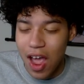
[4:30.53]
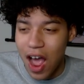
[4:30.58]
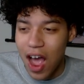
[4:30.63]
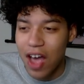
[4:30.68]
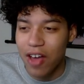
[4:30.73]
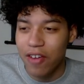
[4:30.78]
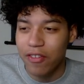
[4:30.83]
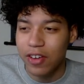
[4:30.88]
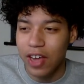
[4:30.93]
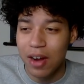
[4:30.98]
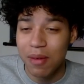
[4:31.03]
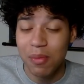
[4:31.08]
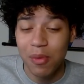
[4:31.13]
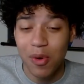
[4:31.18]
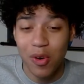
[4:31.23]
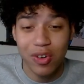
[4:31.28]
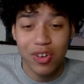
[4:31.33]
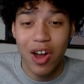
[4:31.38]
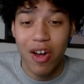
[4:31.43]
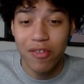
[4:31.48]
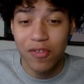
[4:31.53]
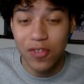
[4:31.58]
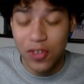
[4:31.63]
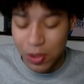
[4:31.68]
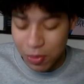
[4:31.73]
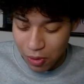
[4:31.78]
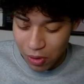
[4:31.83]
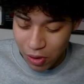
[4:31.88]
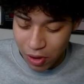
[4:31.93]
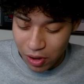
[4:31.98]
I've gotten more
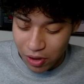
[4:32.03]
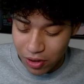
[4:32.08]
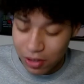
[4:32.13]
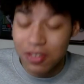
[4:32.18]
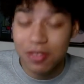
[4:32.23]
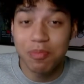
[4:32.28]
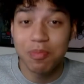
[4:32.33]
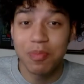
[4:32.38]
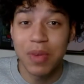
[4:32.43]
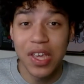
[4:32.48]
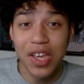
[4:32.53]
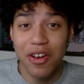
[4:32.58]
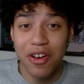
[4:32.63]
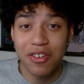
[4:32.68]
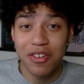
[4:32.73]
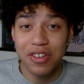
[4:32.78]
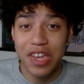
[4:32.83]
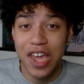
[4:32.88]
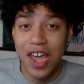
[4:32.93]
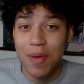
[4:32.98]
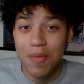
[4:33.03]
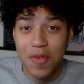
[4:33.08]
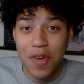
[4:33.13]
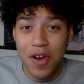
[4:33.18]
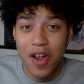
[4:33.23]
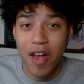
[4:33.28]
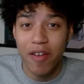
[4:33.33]
comfortable being on camera.